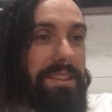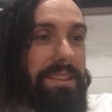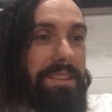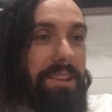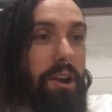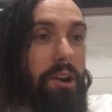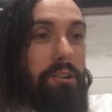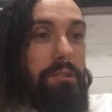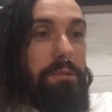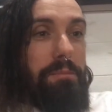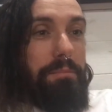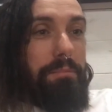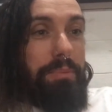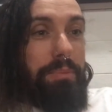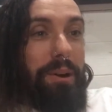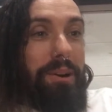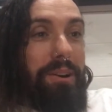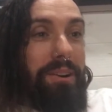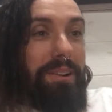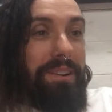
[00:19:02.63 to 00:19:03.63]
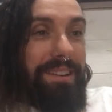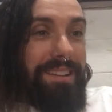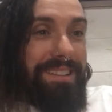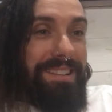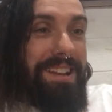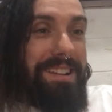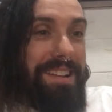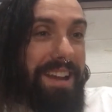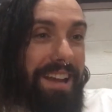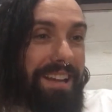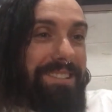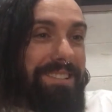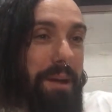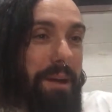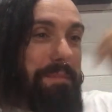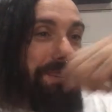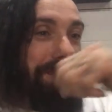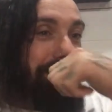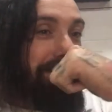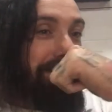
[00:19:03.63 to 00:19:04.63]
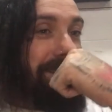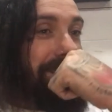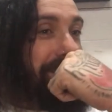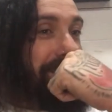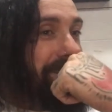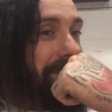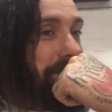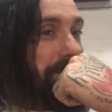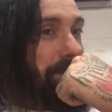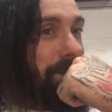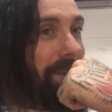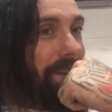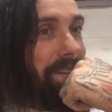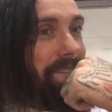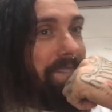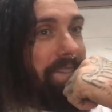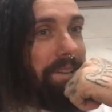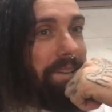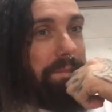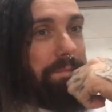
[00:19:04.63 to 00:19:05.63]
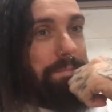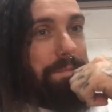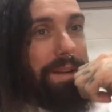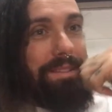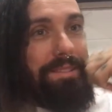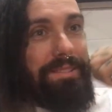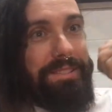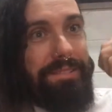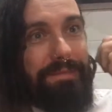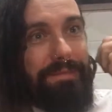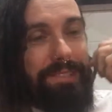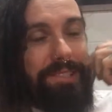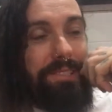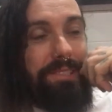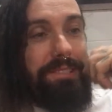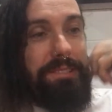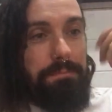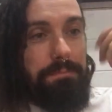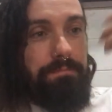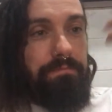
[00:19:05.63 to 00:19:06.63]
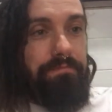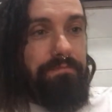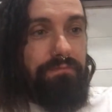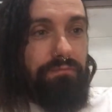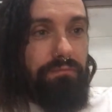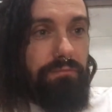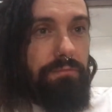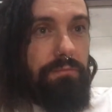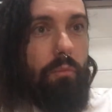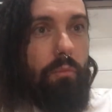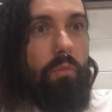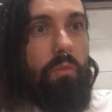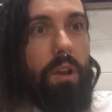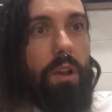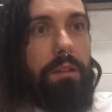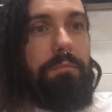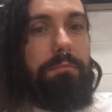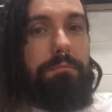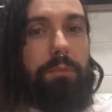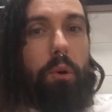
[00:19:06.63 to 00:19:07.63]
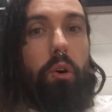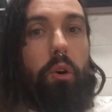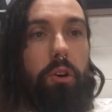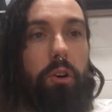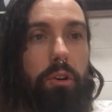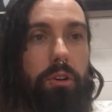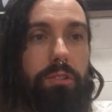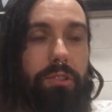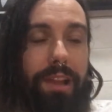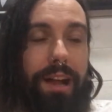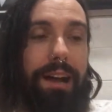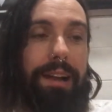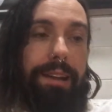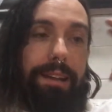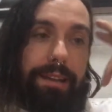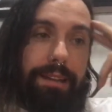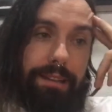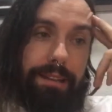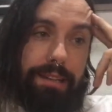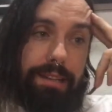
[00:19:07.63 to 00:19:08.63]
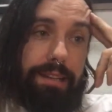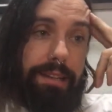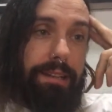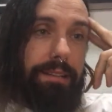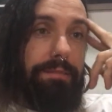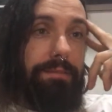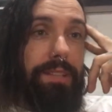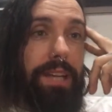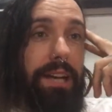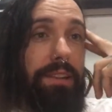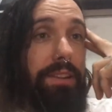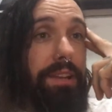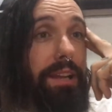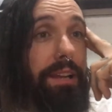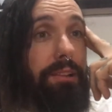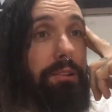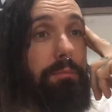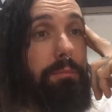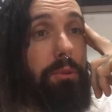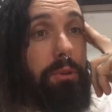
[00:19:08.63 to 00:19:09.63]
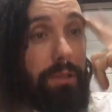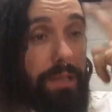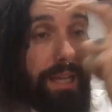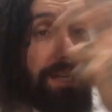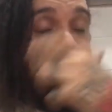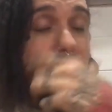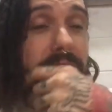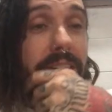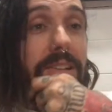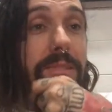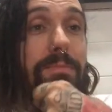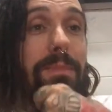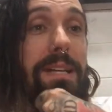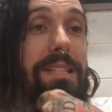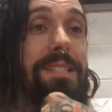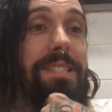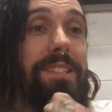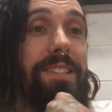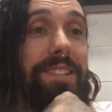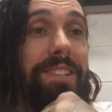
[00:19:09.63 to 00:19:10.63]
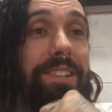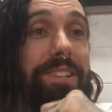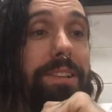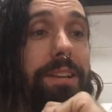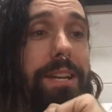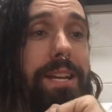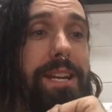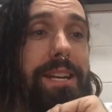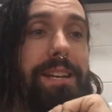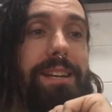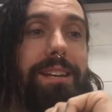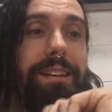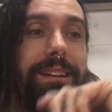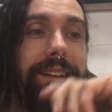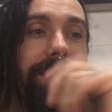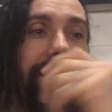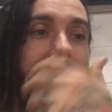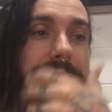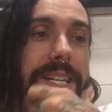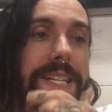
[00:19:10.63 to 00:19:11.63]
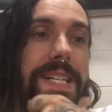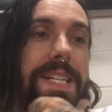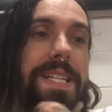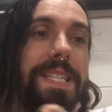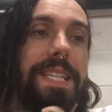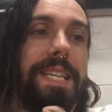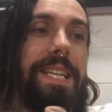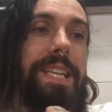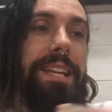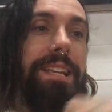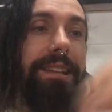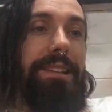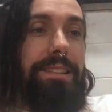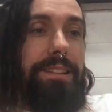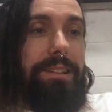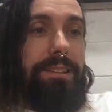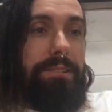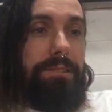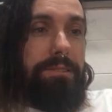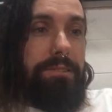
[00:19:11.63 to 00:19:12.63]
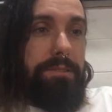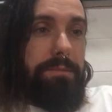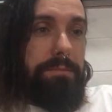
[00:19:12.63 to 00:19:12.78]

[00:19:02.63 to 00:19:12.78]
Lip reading: No, but the next comment underneath is more like Charles Manson, which is more like it. I think I look more like Charles Manson than anything else.